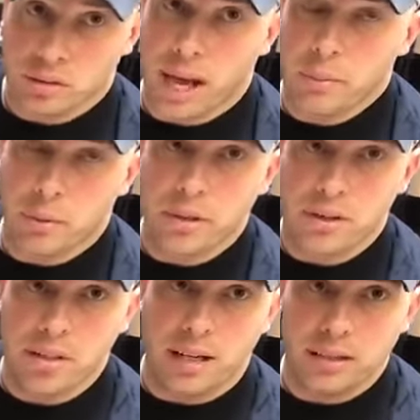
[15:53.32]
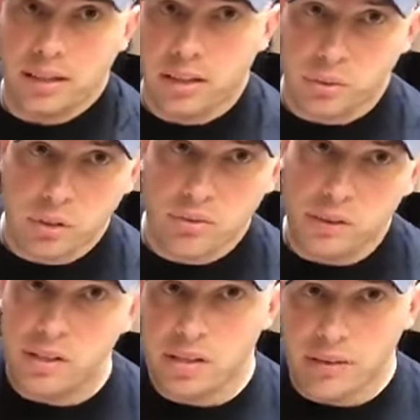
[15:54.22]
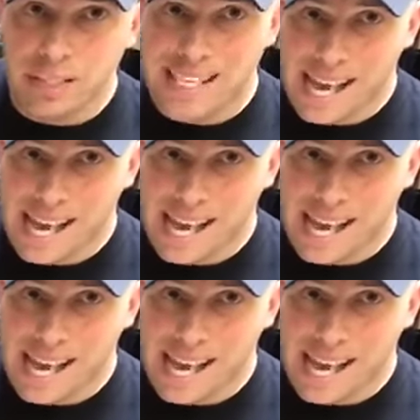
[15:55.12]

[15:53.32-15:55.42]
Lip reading: 9mm is technically a 357